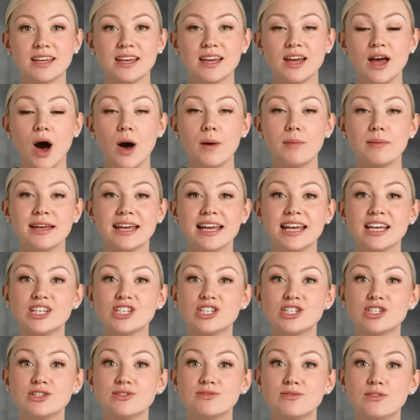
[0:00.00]

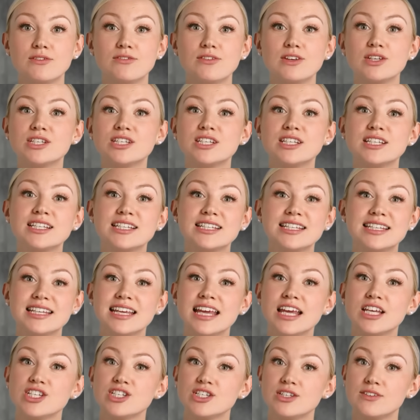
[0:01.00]
Combinations refer to the
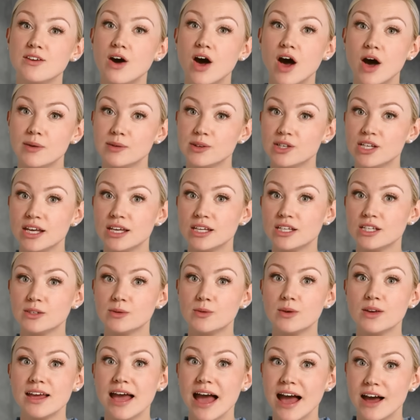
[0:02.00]
selection of objects
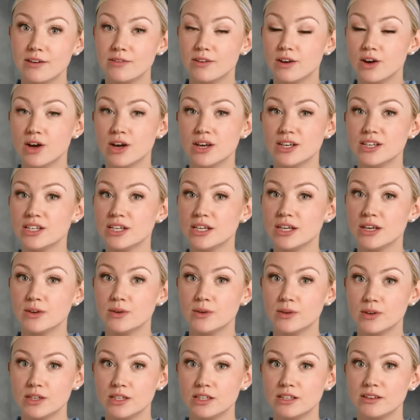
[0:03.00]
without regard to the
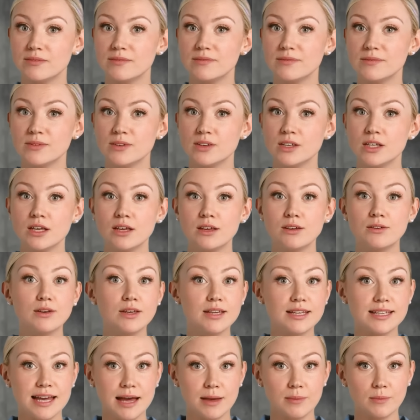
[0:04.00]
order. For
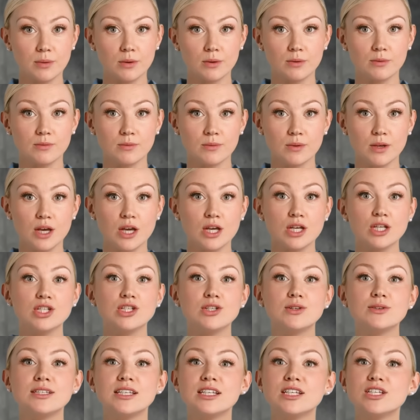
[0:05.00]
example,
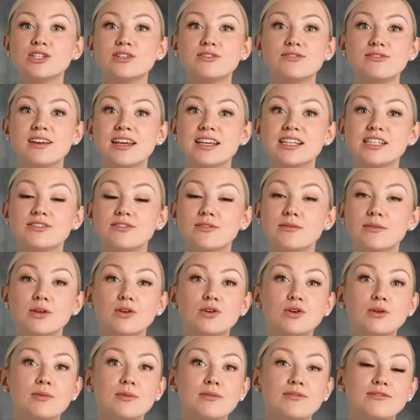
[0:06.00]
choosing 2 friends from a
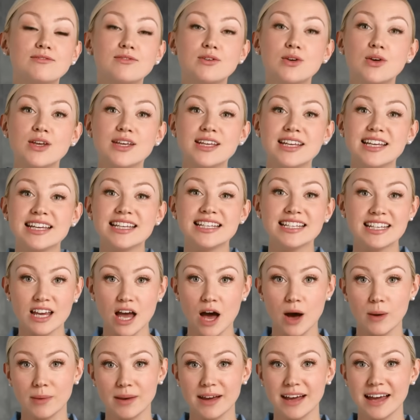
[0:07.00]
group of 4 is a
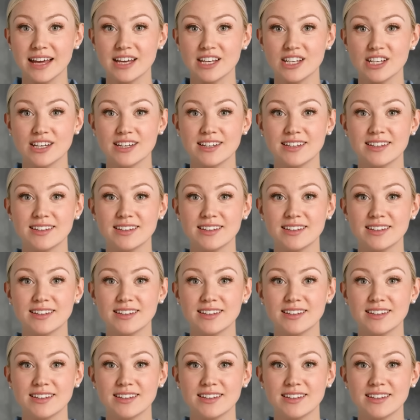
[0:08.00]
combination.